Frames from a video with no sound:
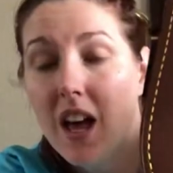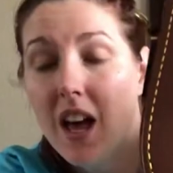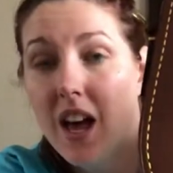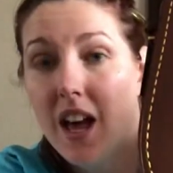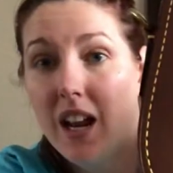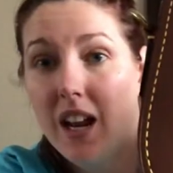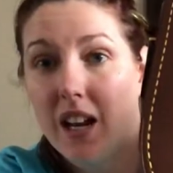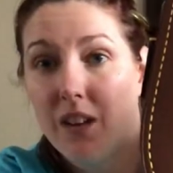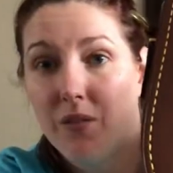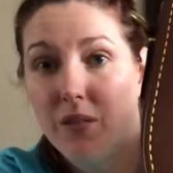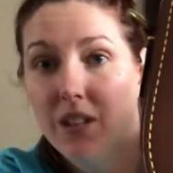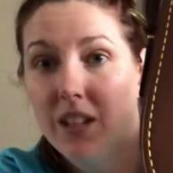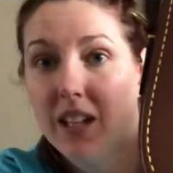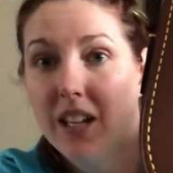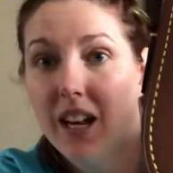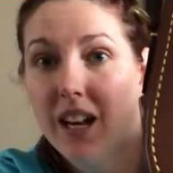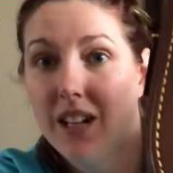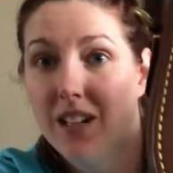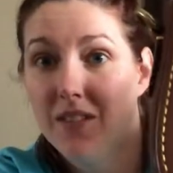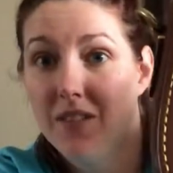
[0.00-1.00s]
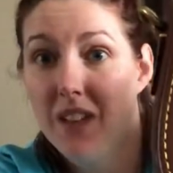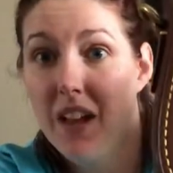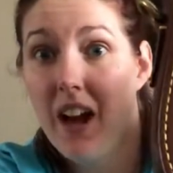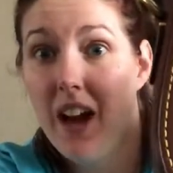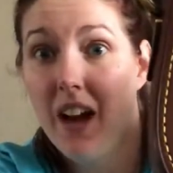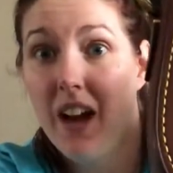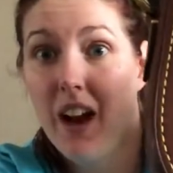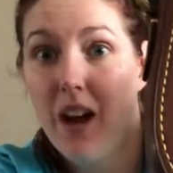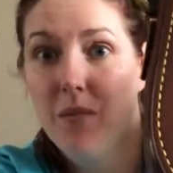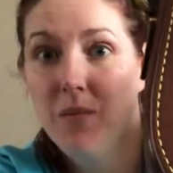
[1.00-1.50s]
and I really kind of,
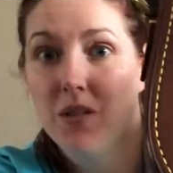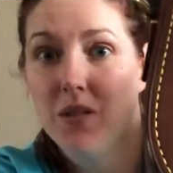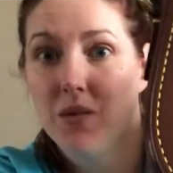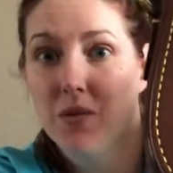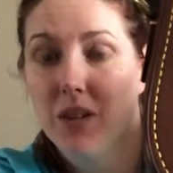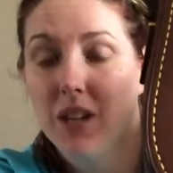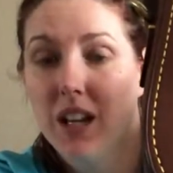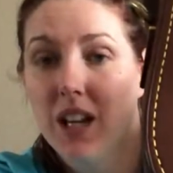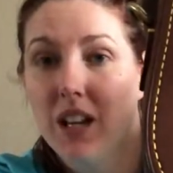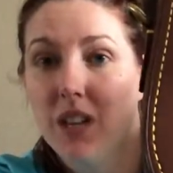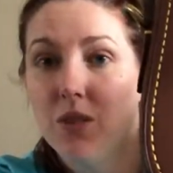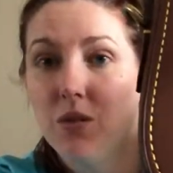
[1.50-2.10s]
I'm enjoying it.